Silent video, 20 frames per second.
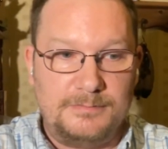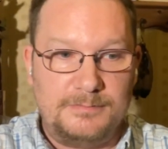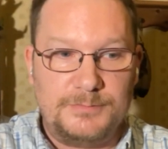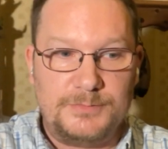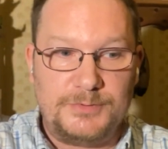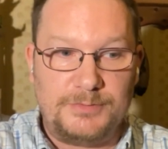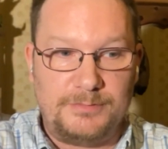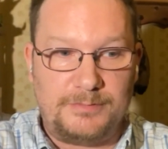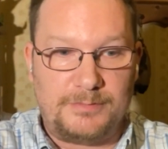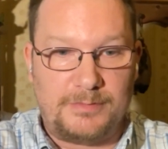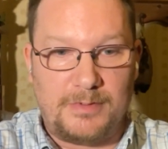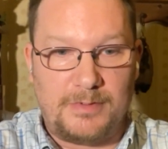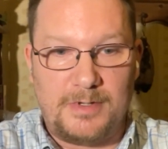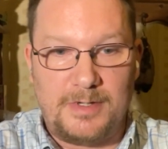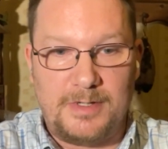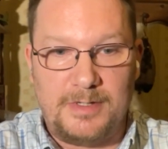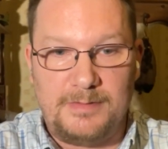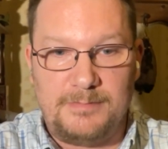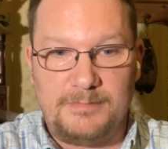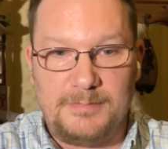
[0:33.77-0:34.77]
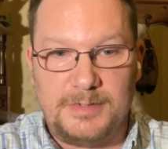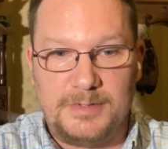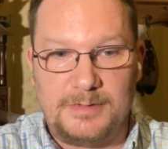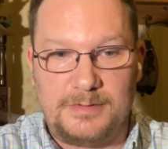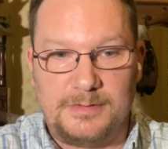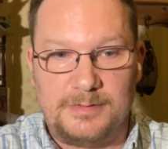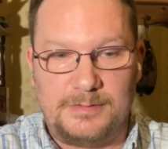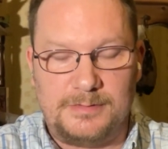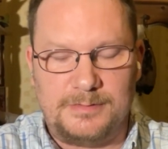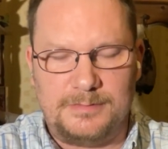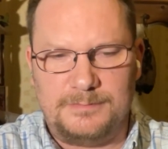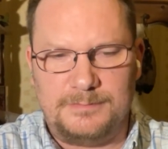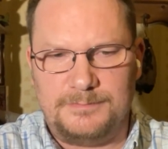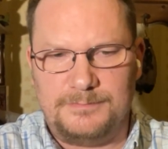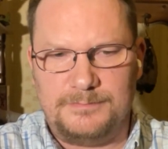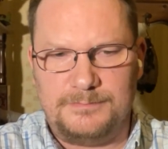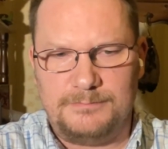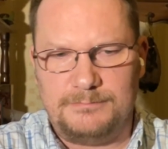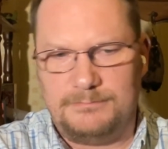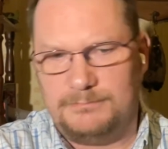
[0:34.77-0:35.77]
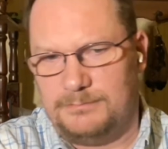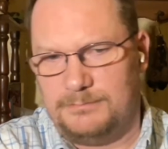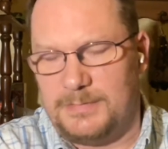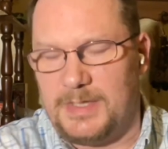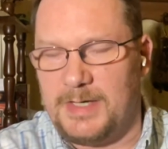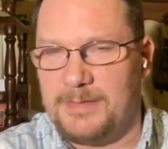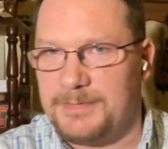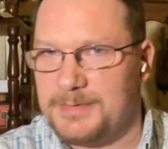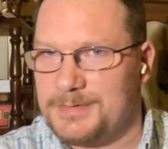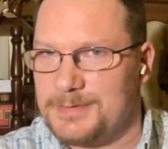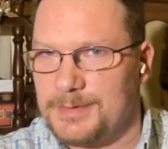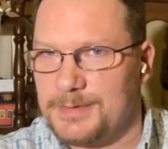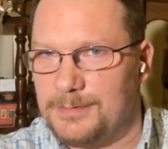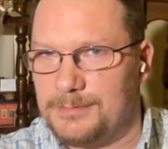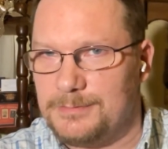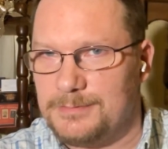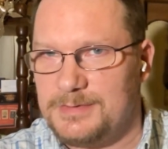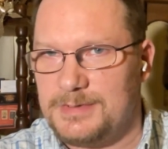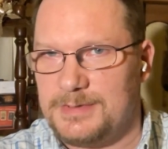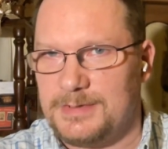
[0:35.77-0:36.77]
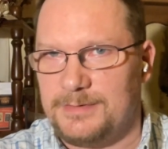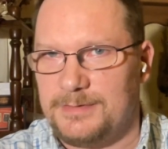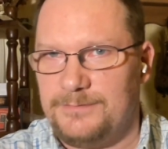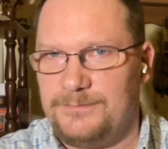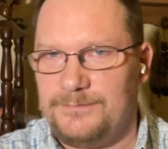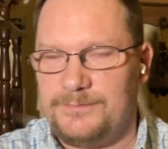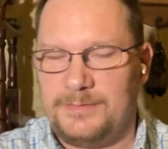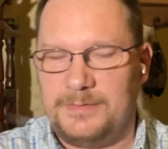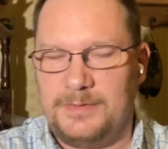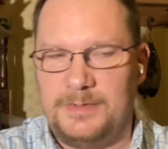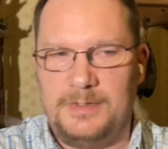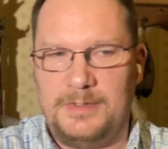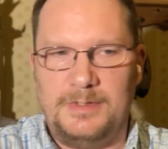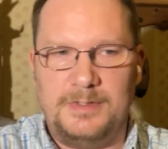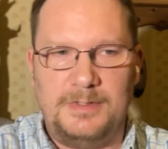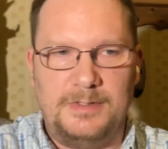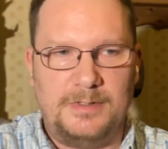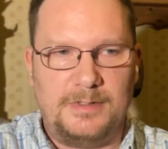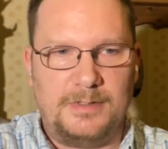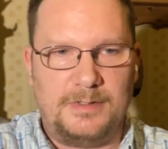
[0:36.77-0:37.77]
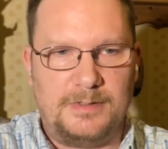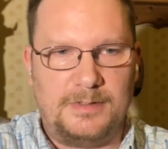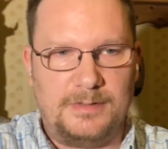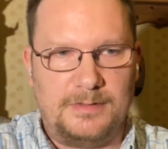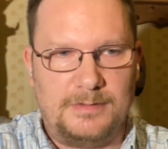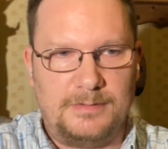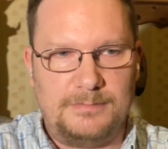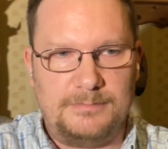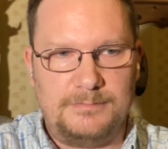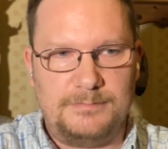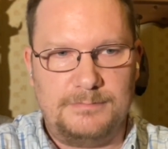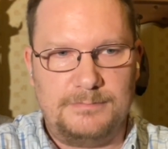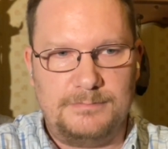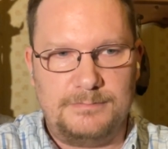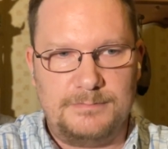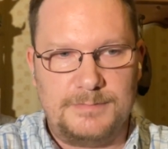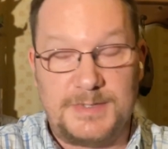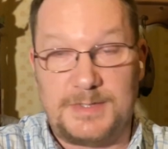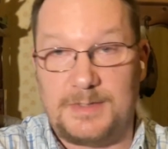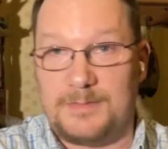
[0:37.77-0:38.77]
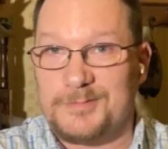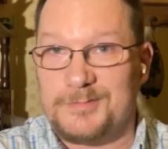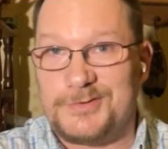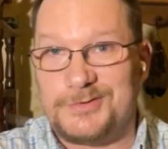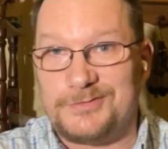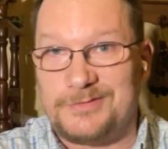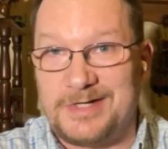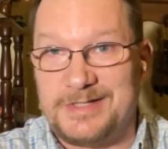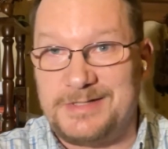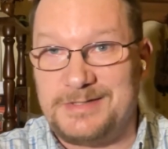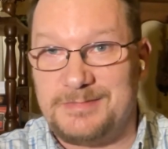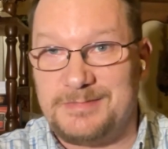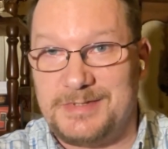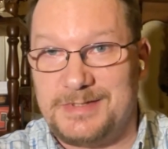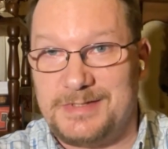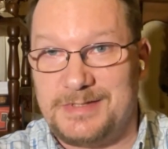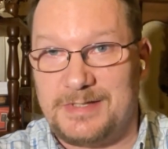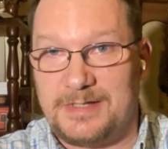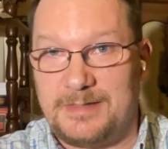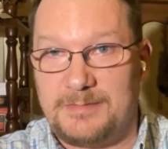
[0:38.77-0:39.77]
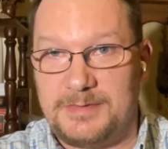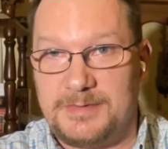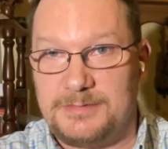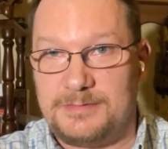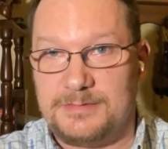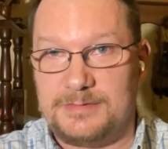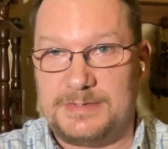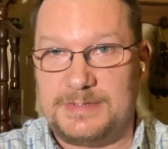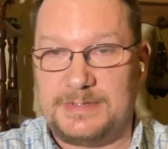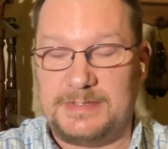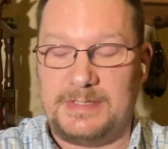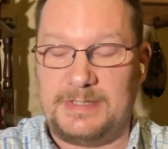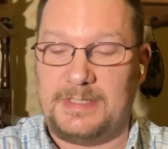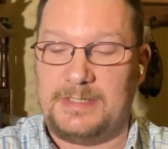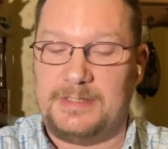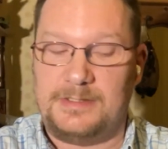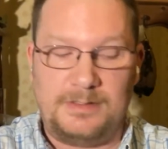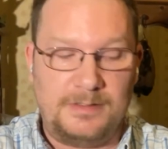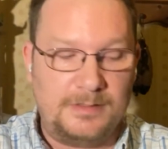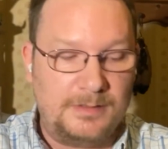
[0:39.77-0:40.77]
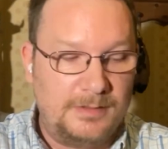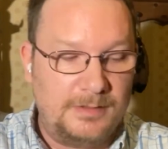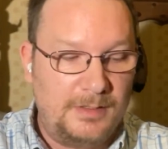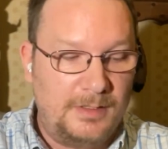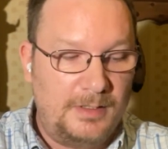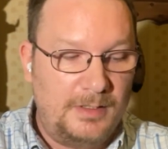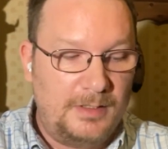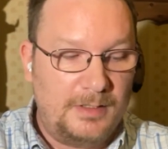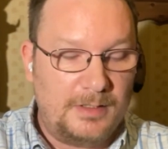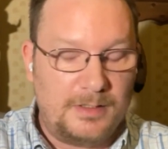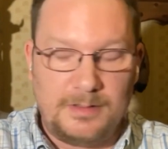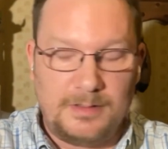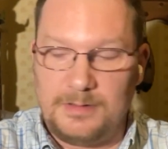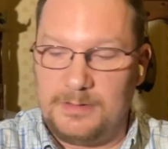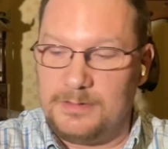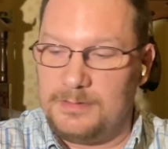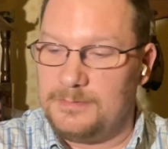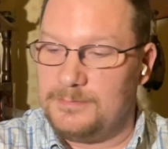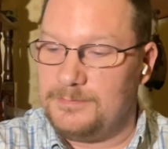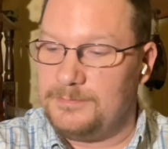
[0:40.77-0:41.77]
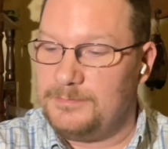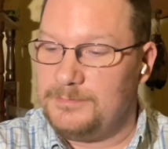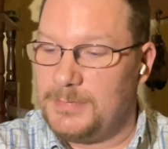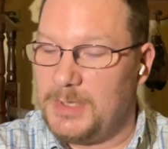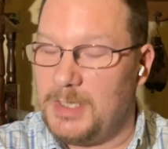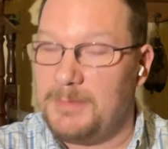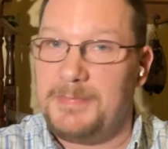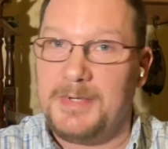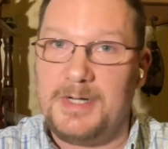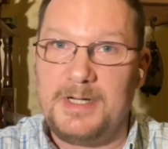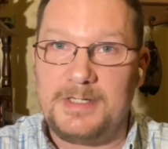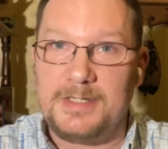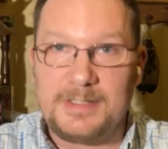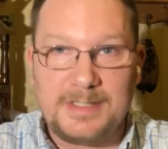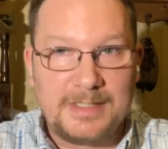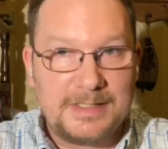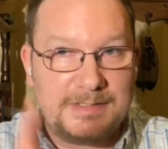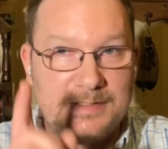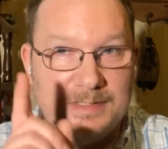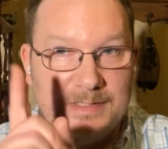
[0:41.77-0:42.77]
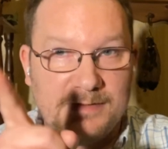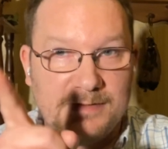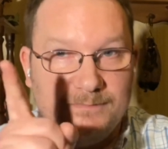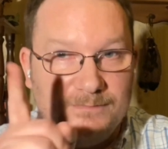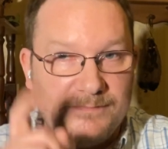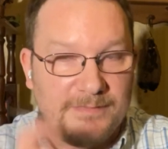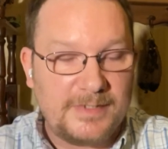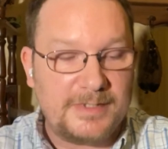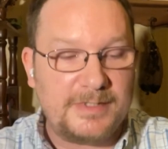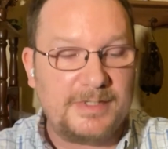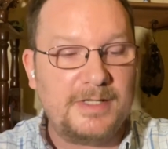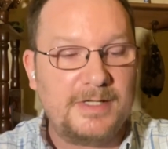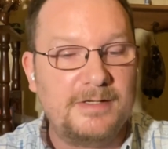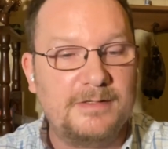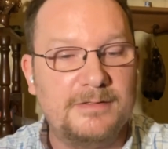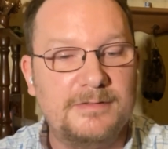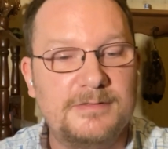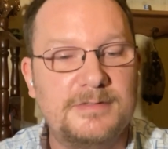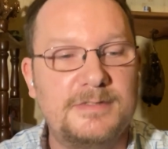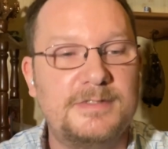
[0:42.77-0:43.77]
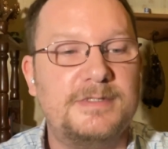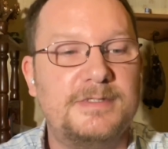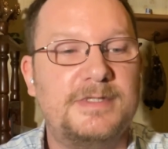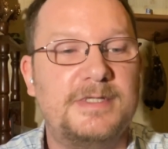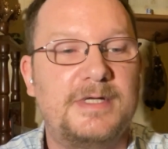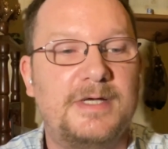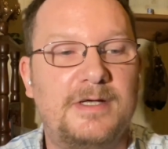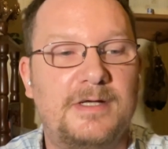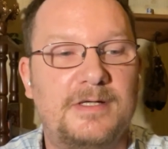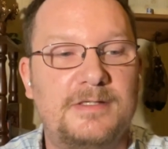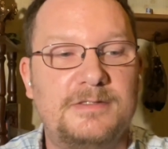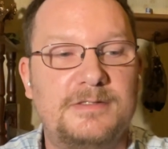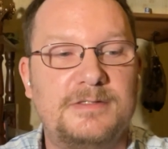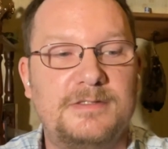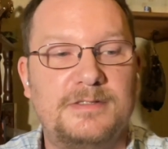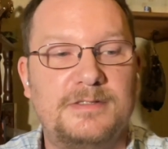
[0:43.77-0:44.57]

true crime episodes if something strikes me that I'm interested in. But I did find out that